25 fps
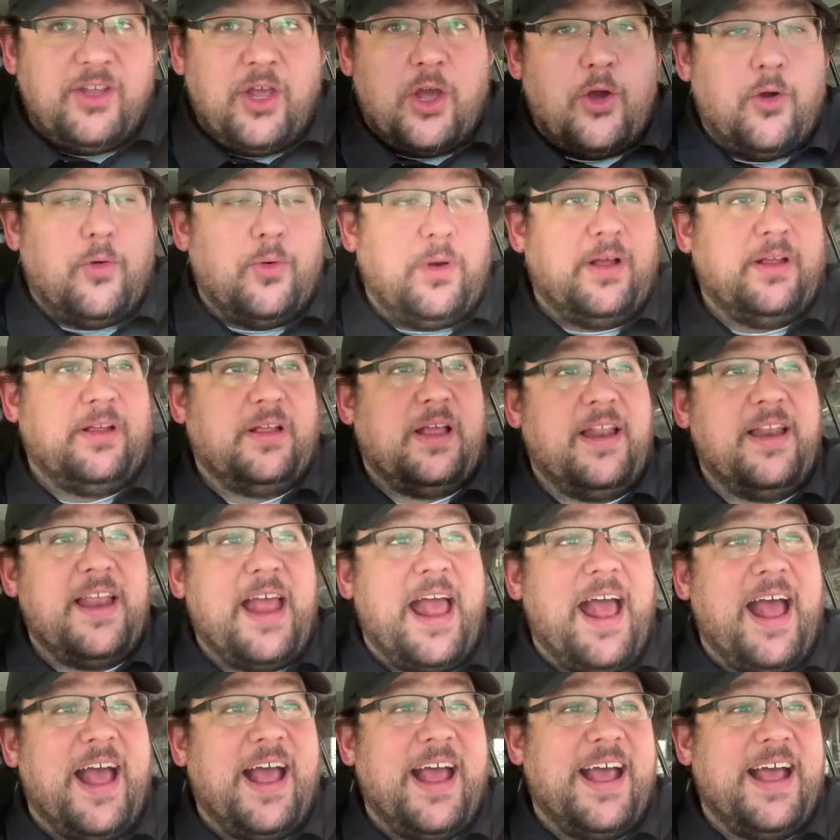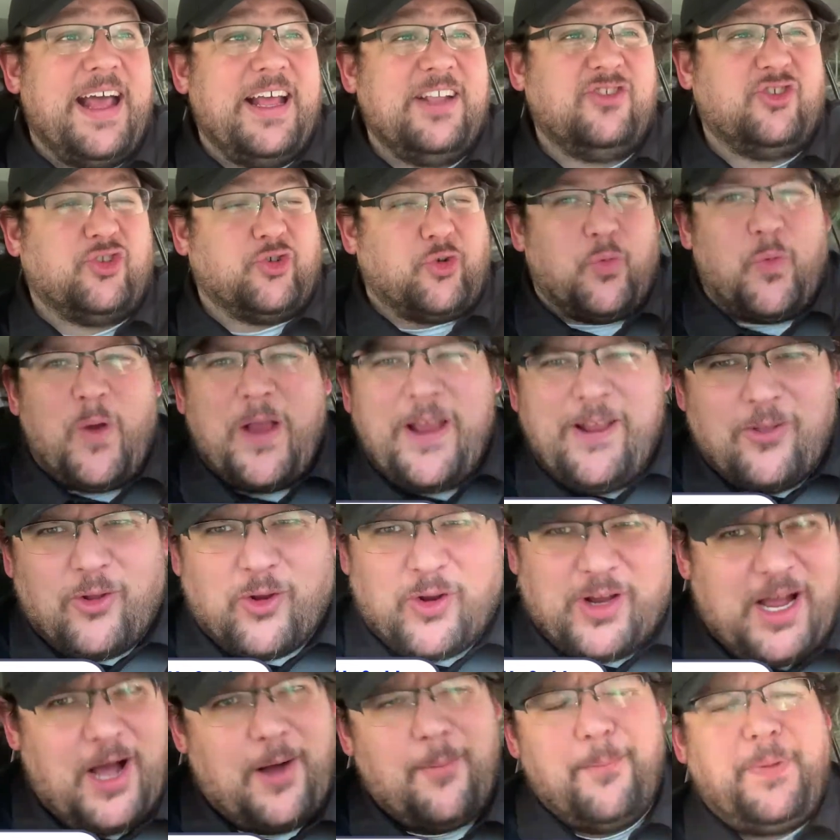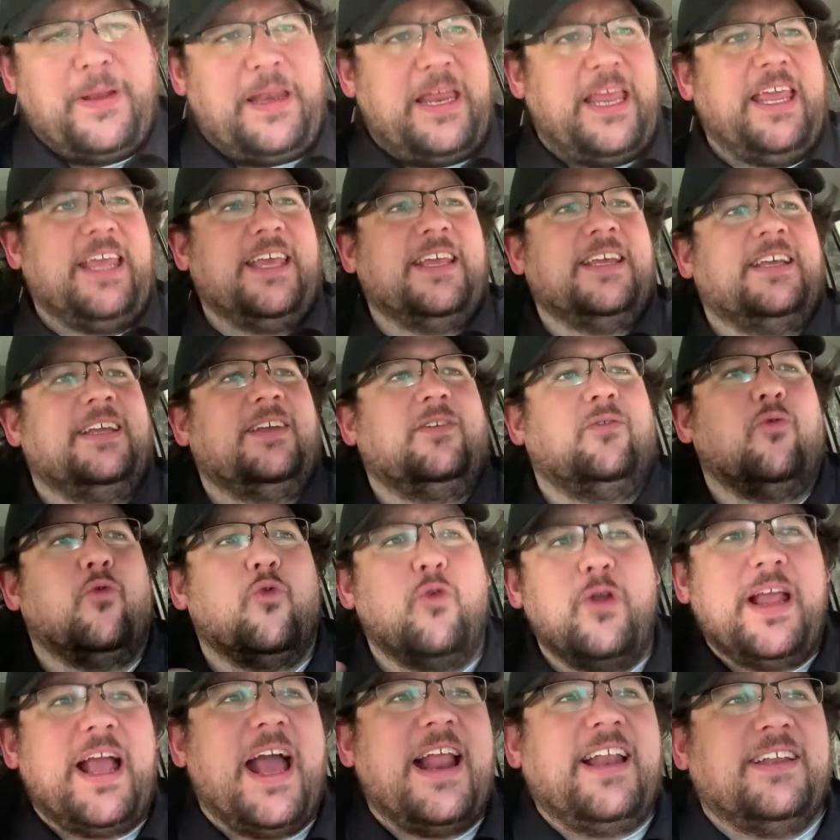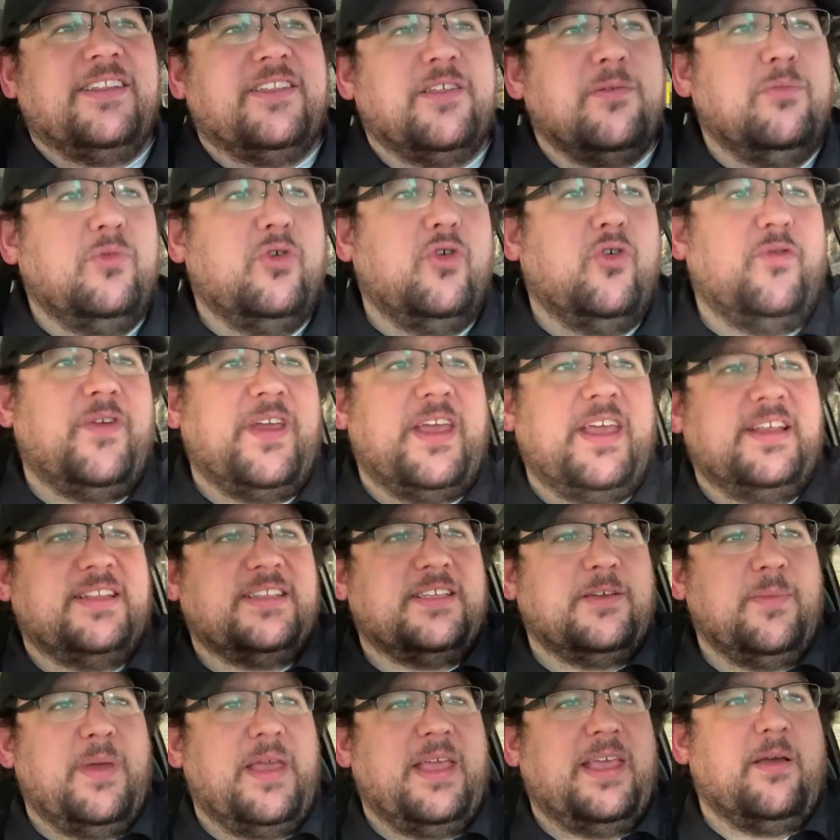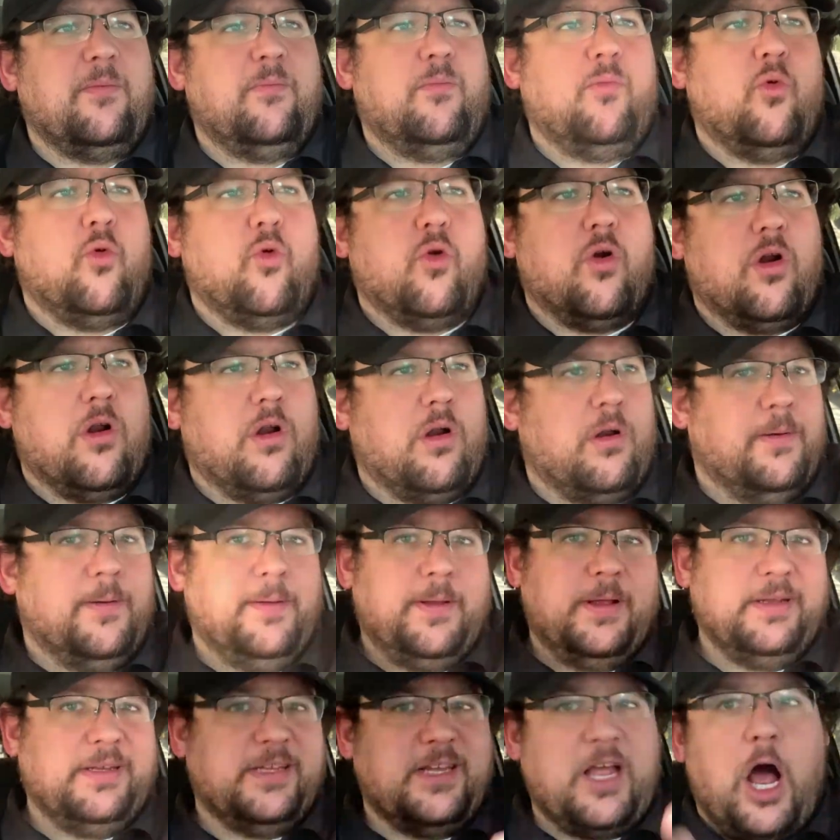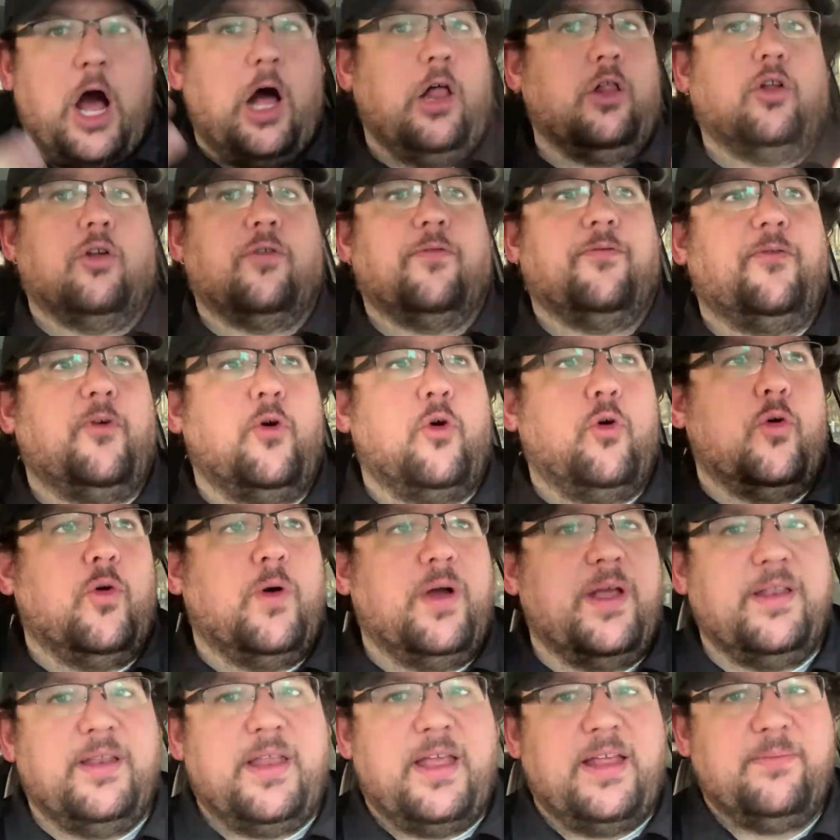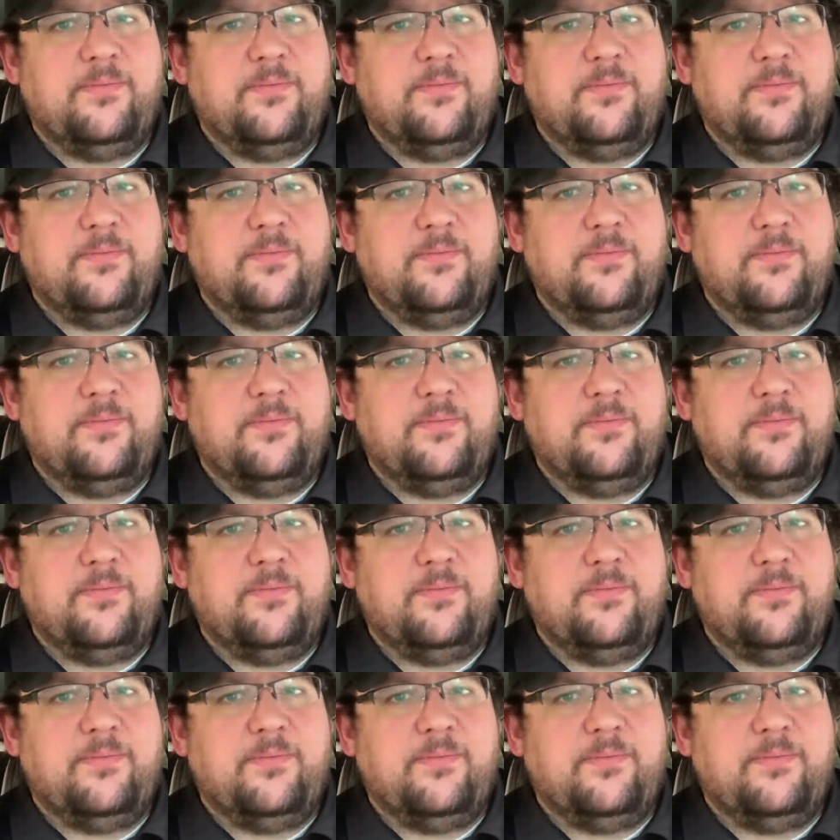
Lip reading: a trailer company re-edit the movie to make it more colorful and